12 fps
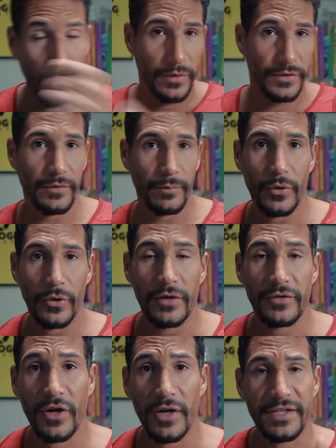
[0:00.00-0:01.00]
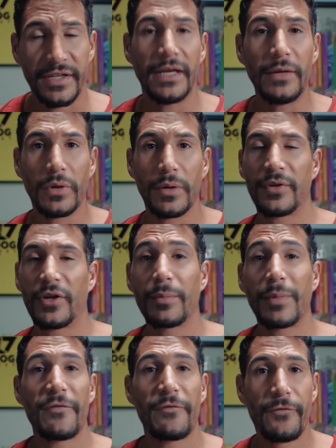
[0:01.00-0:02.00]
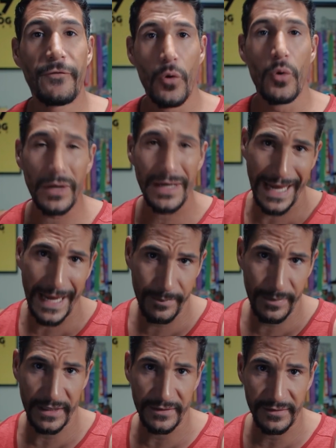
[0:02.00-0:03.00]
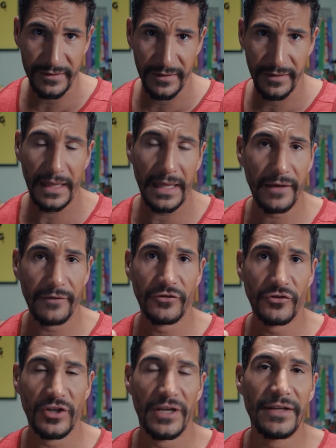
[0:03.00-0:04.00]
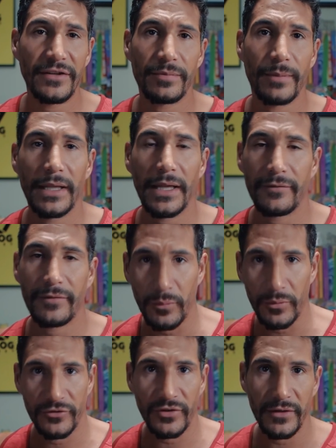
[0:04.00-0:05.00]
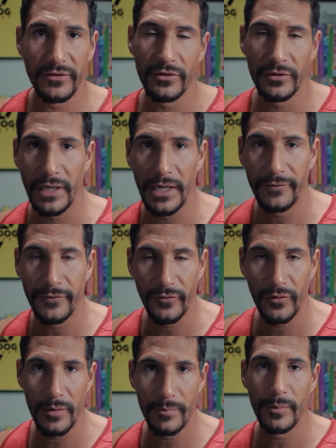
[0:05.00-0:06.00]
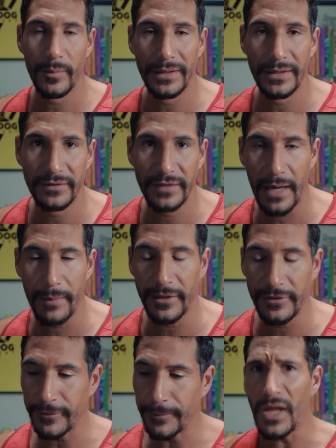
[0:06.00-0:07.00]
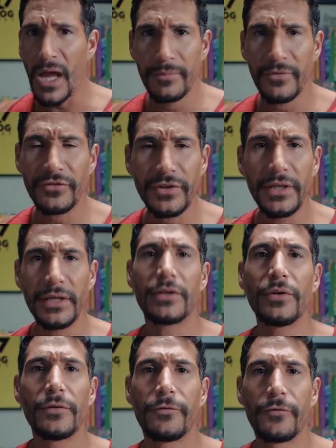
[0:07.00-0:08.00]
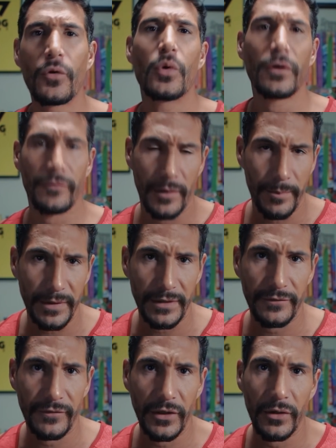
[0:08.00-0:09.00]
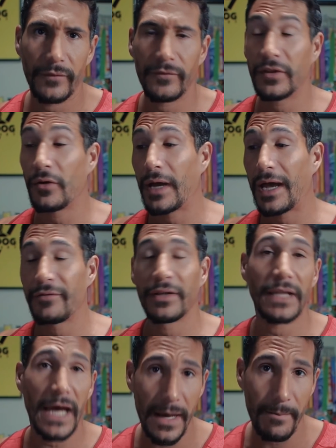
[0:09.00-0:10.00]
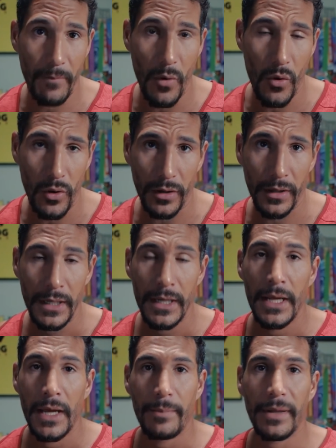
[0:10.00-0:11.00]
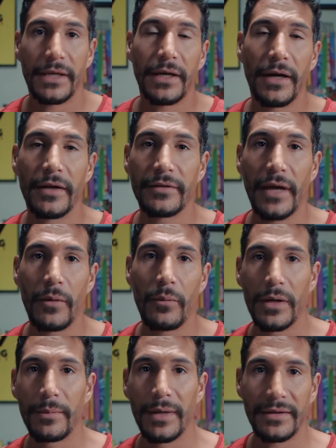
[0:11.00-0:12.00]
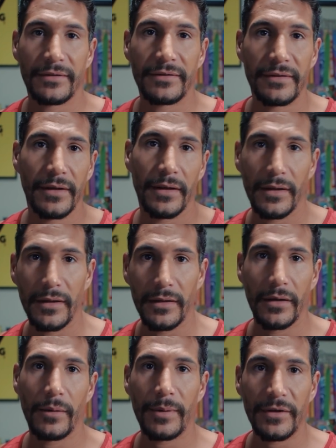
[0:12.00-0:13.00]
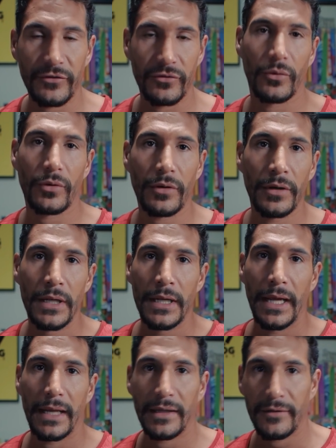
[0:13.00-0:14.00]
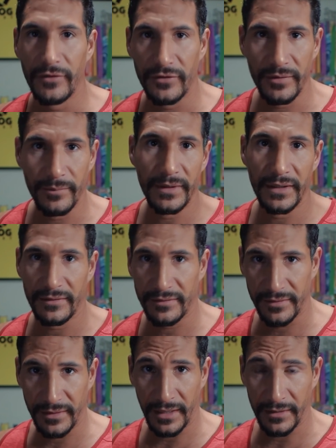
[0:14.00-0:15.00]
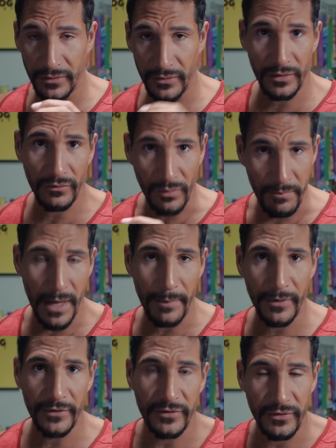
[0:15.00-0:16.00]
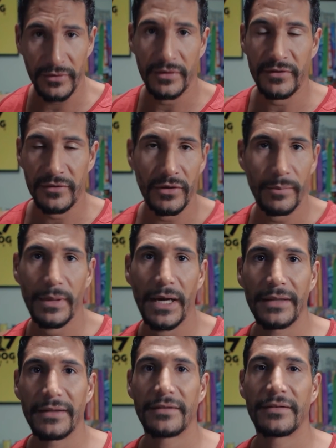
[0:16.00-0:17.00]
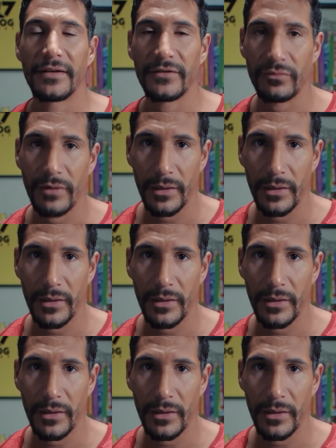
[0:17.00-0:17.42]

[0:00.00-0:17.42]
What's up, Bulldogs? All right, today we're going to be talking about four habits that have changed my life that will change your life if you implement these habits. I'm just going to include four of them in this video, even though I have a lot more, because I want to make this a little bit shorter and give you some things that you can remember so you can start applying these things right